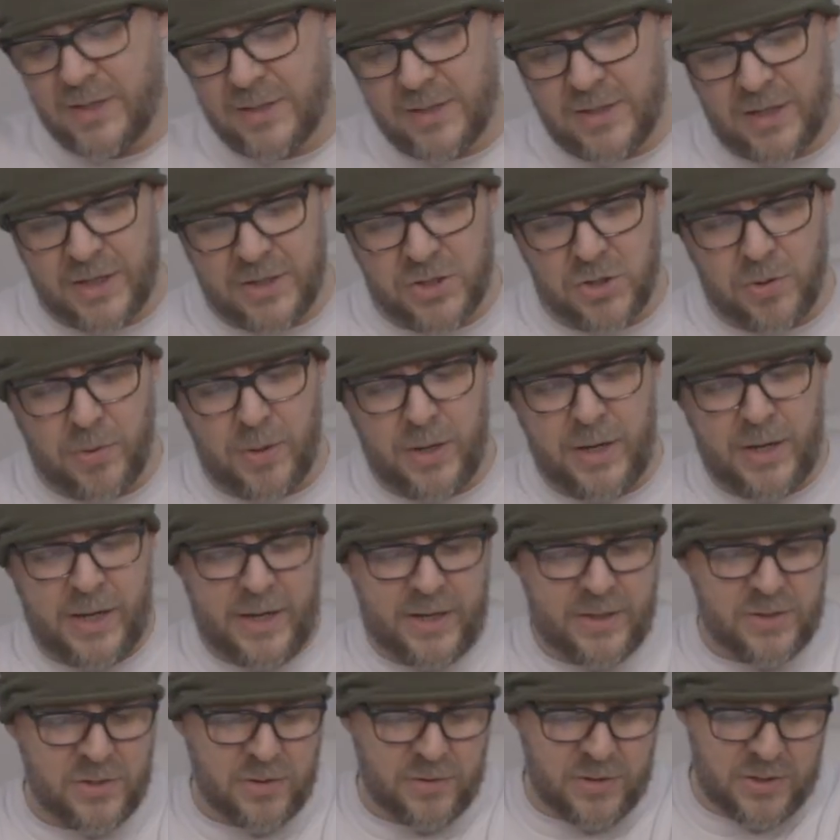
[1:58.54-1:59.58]
let's go in
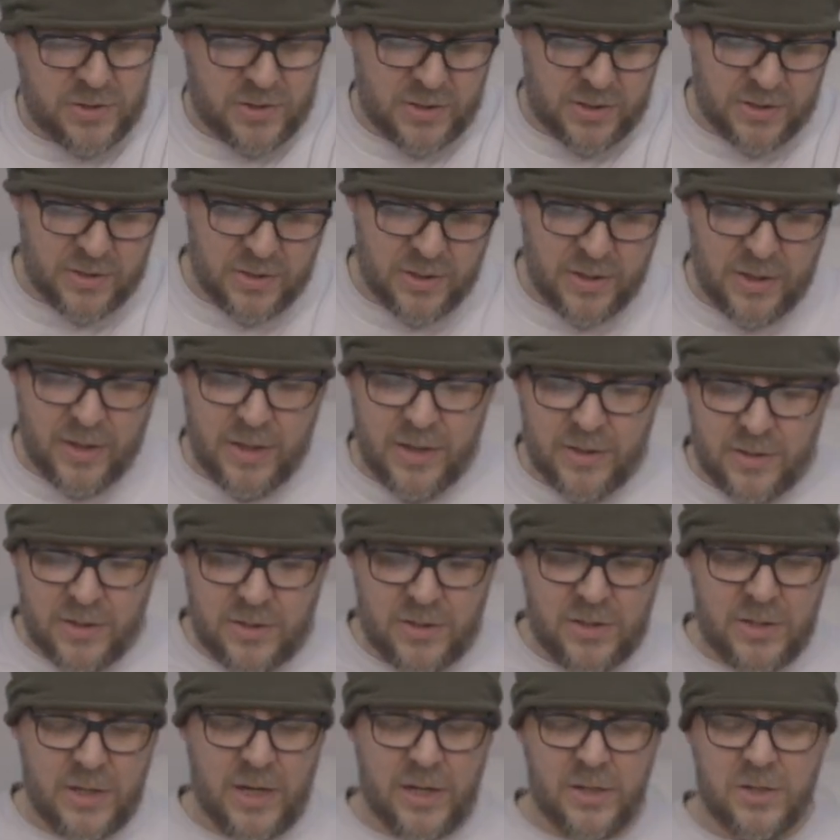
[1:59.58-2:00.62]
there. So this is
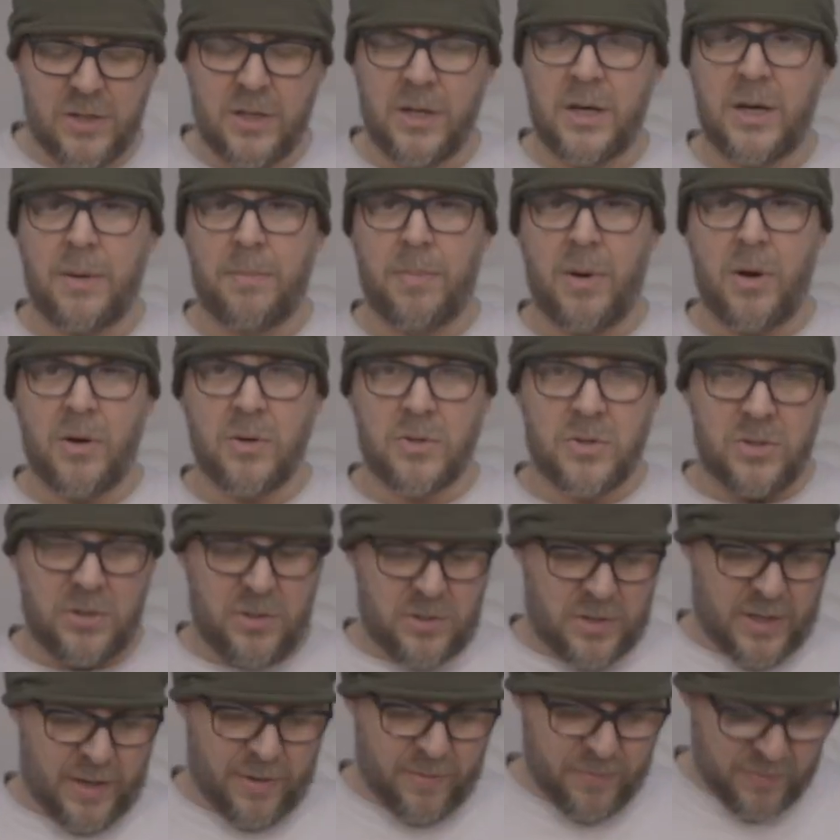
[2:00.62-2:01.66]
actually a box
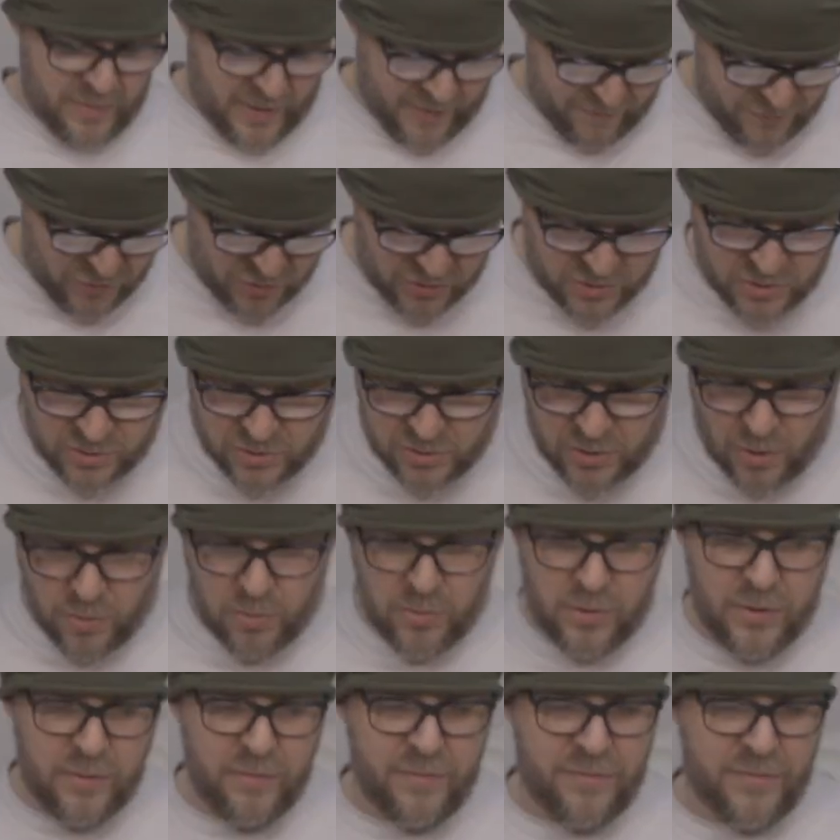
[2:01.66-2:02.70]
that I've just
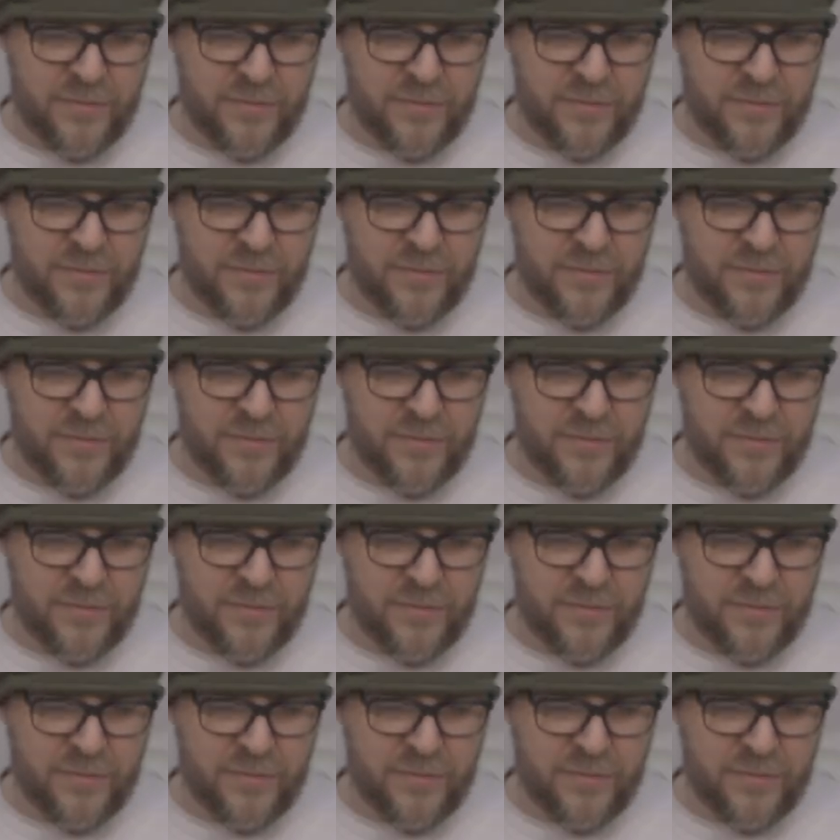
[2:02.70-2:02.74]
stolen